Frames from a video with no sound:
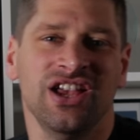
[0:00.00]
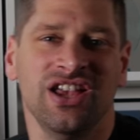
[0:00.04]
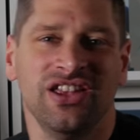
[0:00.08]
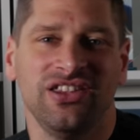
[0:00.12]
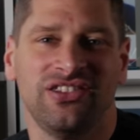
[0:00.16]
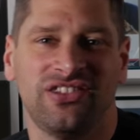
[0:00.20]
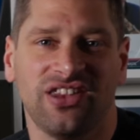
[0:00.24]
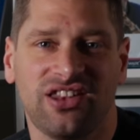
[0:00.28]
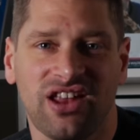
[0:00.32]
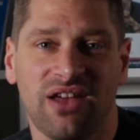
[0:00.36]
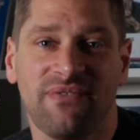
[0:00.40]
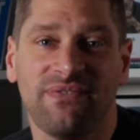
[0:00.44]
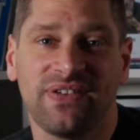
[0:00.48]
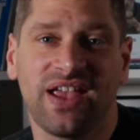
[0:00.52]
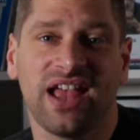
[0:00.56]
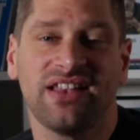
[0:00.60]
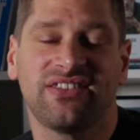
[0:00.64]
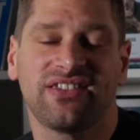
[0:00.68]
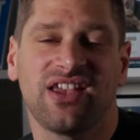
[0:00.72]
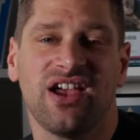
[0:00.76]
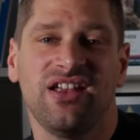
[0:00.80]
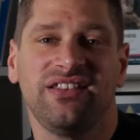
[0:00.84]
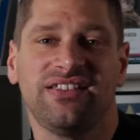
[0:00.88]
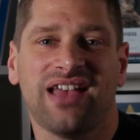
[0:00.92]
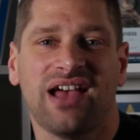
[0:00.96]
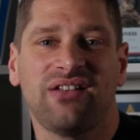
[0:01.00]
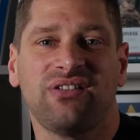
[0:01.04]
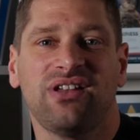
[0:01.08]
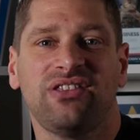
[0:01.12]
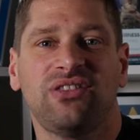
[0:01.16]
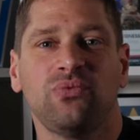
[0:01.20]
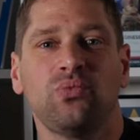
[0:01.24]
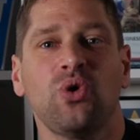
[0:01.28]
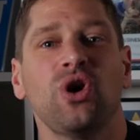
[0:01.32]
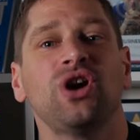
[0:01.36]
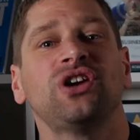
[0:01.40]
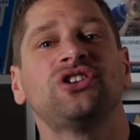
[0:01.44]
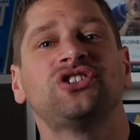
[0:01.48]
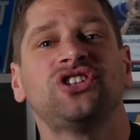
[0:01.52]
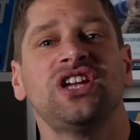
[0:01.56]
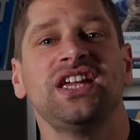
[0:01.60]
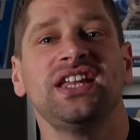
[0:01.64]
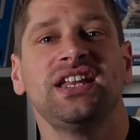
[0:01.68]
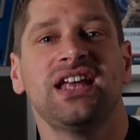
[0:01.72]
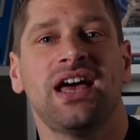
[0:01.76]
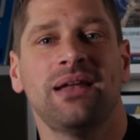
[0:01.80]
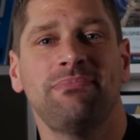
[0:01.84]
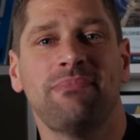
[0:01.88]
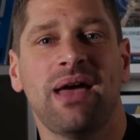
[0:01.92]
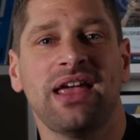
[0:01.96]
So don't forget to go and download the
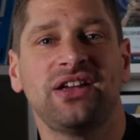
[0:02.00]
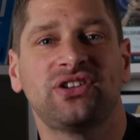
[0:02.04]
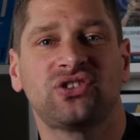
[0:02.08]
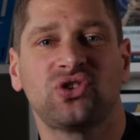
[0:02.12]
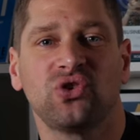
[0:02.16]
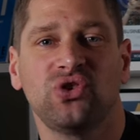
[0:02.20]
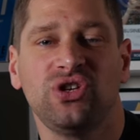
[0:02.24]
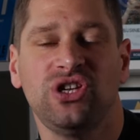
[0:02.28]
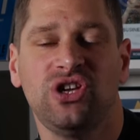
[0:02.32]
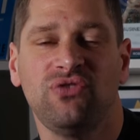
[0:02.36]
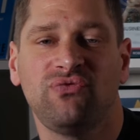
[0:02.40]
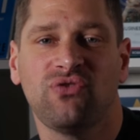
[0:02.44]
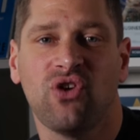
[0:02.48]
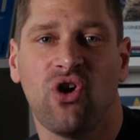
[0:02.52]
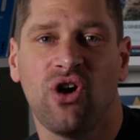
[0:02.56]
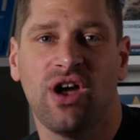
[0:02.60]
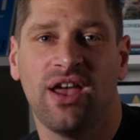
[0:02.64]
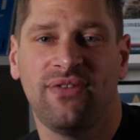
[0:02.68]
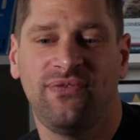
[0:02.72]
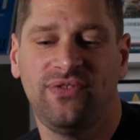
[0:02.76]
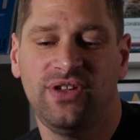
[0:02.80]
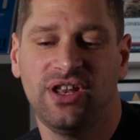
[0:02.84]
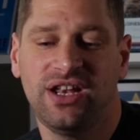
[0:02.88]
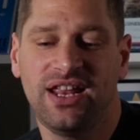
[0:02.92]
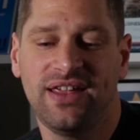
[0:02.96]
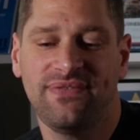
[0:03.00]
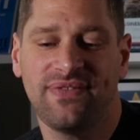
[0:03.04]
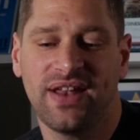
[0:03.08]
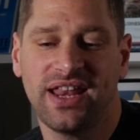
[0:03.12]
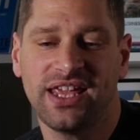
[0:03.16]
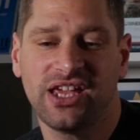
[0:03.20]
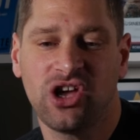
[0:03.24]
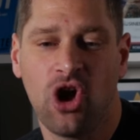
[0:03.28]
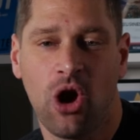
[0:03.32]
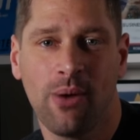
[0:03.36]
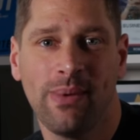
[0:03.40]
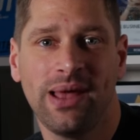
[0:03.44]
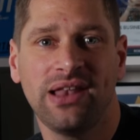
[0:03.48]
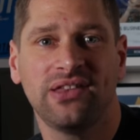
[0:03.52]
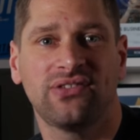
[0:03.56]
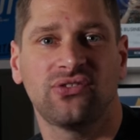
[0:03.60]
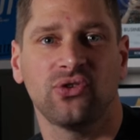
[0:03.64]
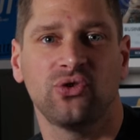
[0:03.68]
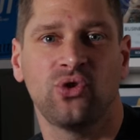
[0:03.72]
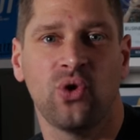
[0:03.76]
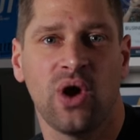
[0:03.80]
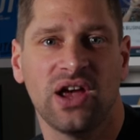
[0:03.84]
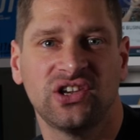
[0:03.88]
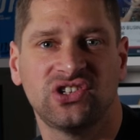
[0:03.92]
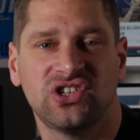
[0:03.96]
worksheet, and make sure you've got, if you leave any comments
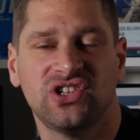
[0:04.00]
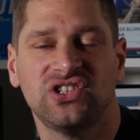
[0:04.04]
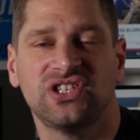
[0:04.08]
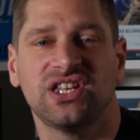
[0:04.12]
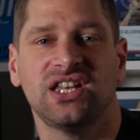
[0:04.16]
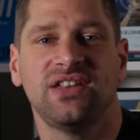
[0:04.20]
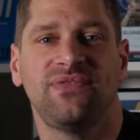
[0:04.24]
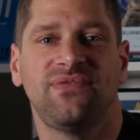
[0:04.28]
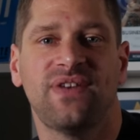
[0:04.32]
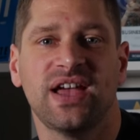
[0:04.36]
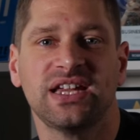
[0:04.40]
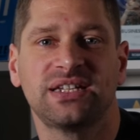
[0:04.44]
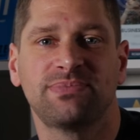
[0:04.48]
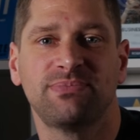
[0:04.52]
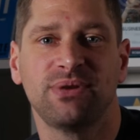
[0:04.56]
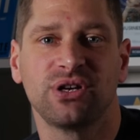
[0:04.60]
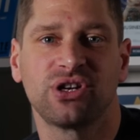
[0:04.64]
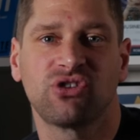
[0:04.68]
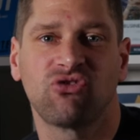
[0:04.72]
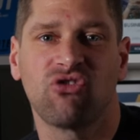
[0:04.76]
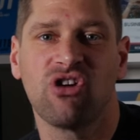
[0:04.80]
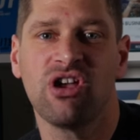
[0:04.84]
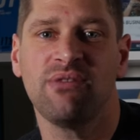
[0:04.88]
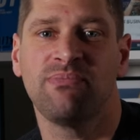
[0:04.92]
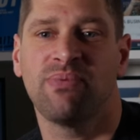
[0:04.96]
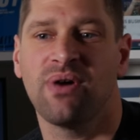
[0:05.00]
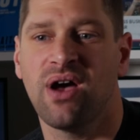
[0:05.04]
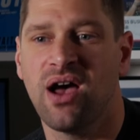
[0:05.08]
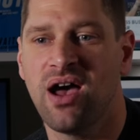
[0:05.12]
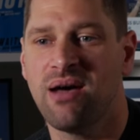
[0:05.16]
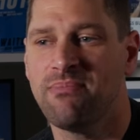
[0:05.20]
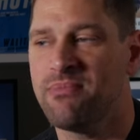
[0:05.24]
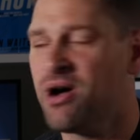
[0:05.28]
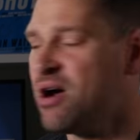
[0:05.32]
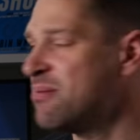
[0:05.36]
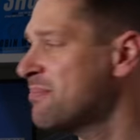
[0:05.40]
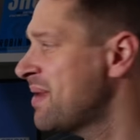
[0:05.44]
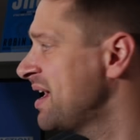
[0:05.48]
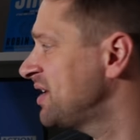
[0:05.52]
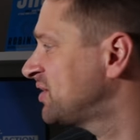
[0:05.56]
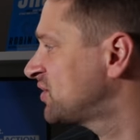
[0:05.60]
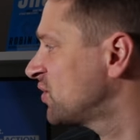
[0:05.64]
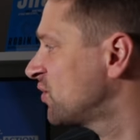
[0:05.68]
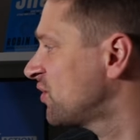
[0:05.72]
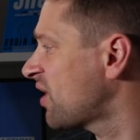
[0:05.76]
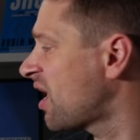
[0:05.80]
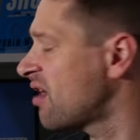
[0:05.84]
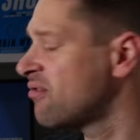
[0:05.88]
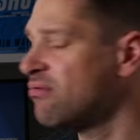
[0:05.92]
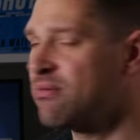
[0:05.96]
or questions in the Facebook group, I'll make
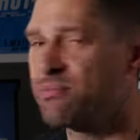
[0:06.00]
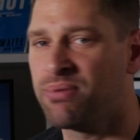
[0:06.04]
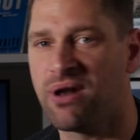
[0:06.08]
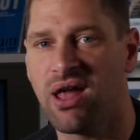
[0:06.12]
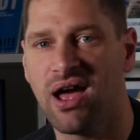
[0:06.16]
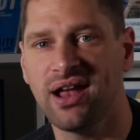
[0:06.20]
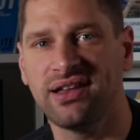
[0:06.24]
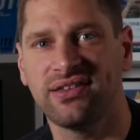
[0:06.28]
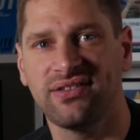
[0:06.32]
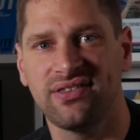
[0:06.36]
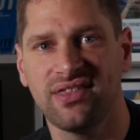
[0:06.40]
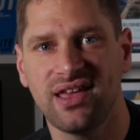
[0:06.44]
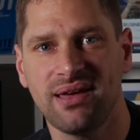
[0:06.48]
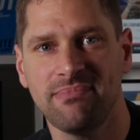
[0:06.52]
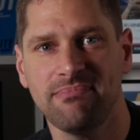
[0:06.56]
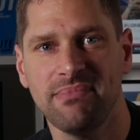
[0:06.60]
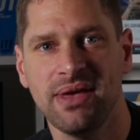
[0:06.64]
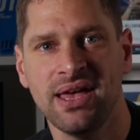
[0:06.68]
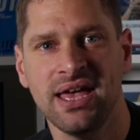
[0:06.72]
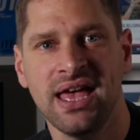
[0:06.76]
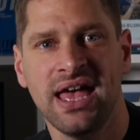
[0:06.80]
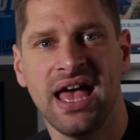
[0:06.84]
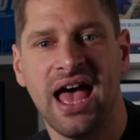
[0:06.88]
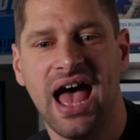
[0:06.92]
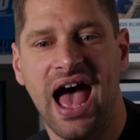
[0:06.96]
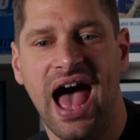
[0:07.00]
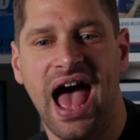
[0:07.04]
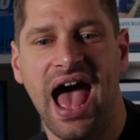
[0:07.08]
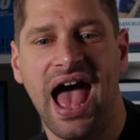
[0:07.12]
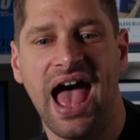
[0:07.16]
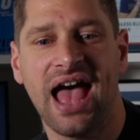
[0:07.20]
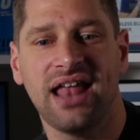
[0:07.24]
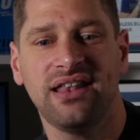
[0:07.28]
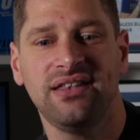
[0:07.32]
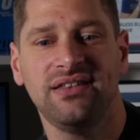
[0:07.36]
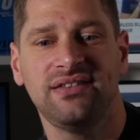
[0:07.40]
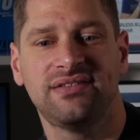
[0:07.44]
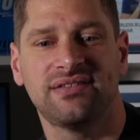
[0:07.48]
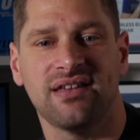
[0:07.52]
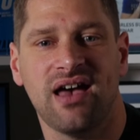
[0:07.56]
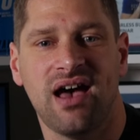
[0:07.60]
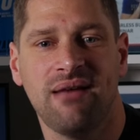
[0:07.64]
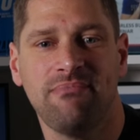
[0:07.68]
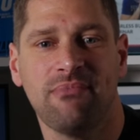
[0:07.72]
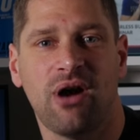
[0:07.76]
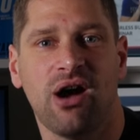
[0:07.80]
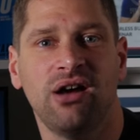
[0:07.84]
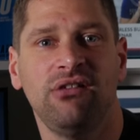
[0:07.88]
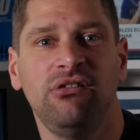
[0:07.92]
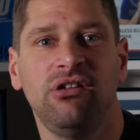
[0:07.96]
sure that I reply to them. And
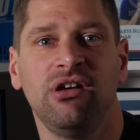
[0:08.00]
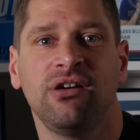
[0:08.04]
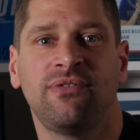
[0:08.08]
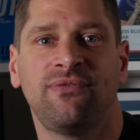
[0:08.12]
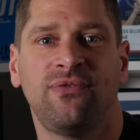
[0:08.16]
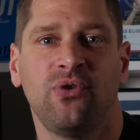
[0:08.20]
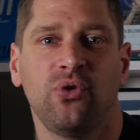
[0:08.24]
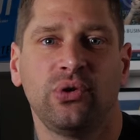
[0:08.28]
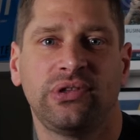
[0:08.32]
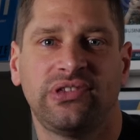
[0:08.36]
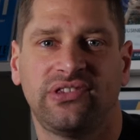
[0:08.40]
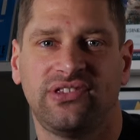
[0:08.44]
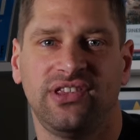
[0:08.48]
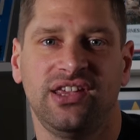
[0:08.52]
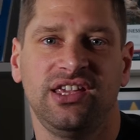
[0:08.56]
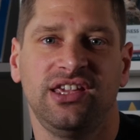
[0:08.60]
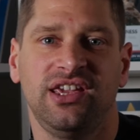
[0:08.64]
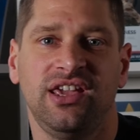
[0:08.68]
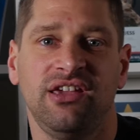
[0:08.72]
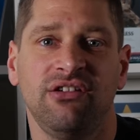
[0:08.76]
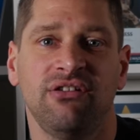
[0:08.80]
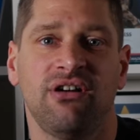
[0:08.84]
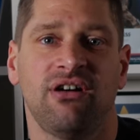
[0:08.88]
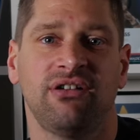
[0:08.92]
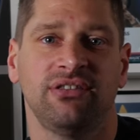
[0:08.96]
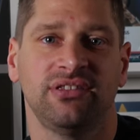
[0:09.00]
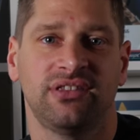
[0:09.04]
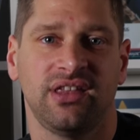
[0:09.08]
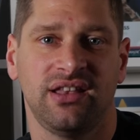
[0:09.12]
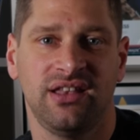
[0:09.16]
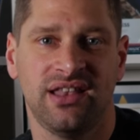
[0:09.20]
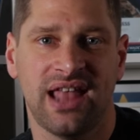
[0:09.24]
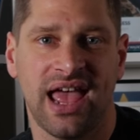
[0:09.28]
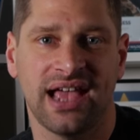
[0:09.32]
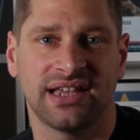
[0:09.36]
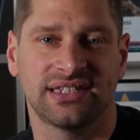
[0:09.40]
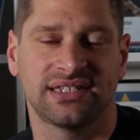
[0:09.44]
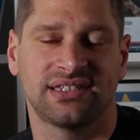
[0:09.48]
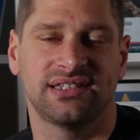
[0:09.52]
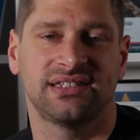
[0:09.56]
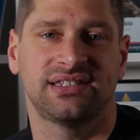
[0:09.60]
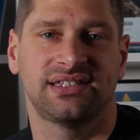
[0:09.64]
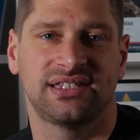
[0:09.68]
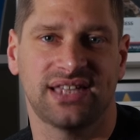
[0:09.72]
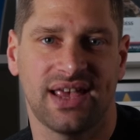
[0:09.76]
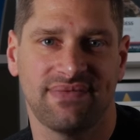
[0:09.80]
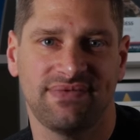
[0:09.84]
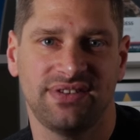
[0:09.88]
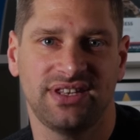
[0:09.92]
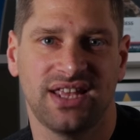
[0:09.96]
I look forward to seeing you on the next
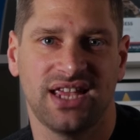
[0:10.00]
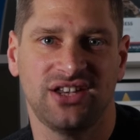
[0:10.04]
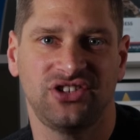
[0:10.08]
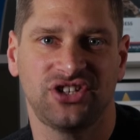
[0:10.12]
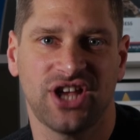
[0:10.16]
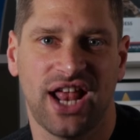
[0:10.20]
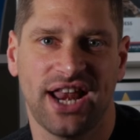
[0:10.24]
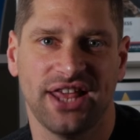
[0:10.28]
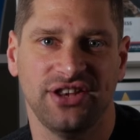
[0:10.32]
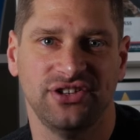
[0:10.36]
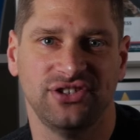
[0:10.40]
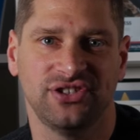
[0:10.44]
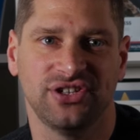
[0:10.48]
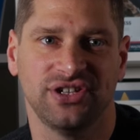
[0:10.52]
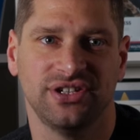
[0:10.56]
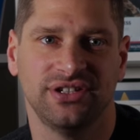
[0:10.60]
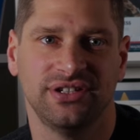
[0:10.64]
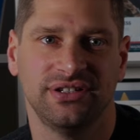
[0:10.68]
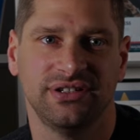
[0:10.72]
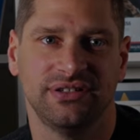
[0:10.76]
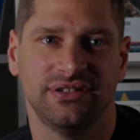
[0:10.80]
7-day challenge.